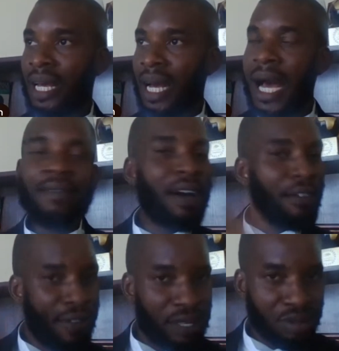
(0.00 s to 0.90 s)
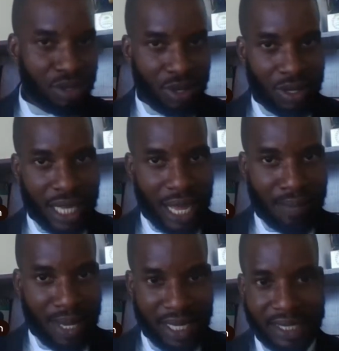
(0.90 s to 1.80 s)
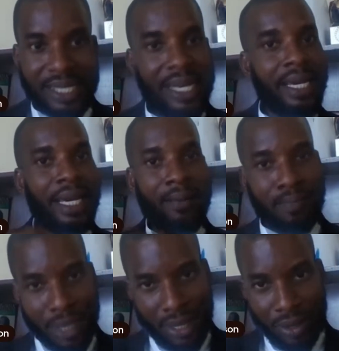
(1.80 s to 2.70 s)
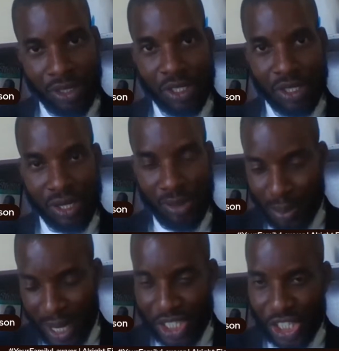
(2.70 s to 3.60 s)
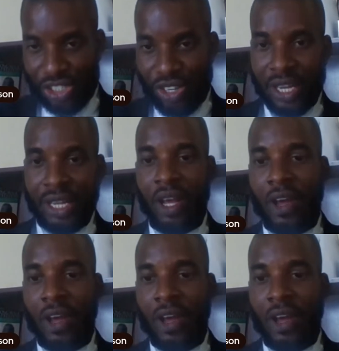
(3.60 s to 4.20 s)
have affairs with other men there and bear children